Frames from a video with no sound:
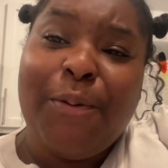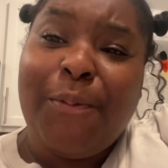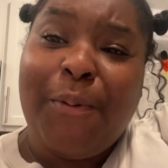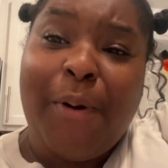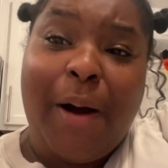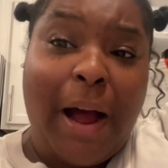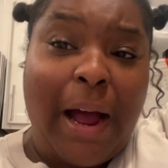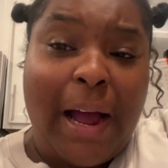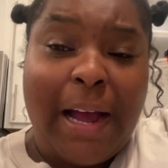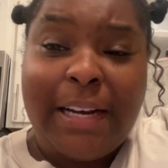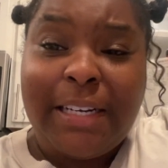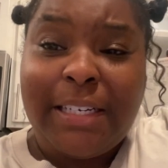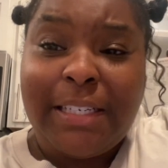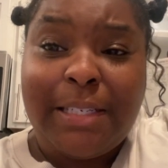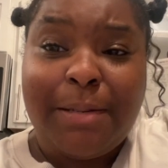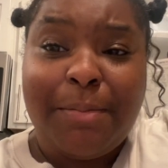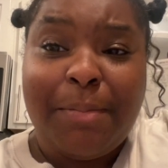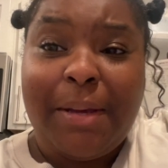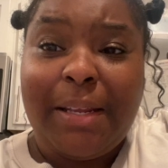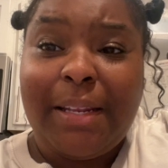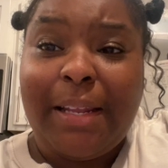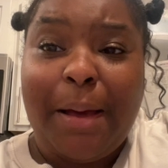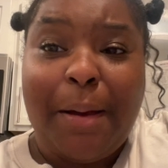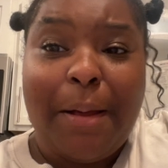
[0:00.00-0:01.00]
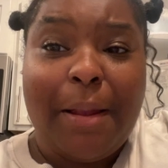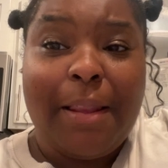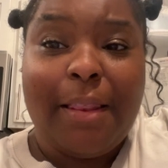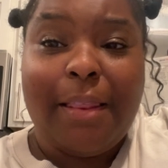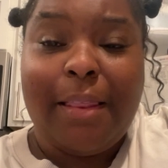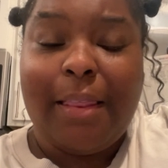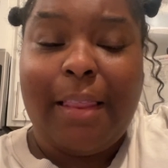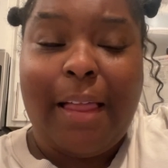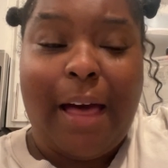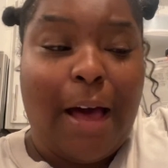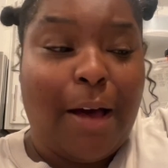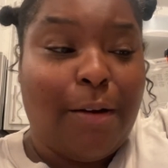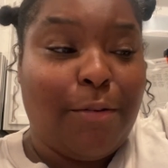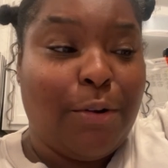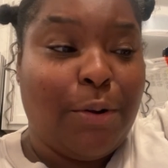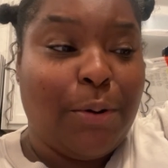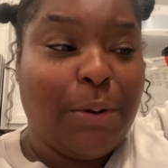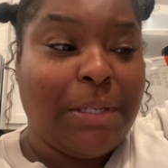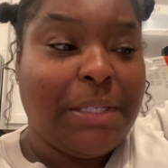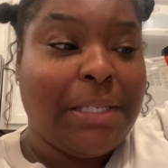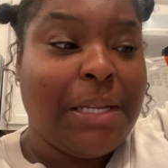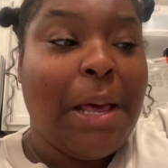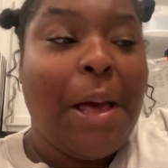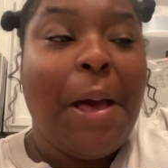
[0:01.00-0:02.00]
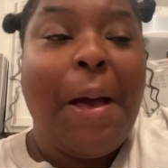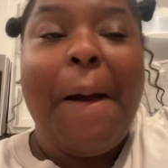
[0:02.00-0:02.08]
why I just made that loud noise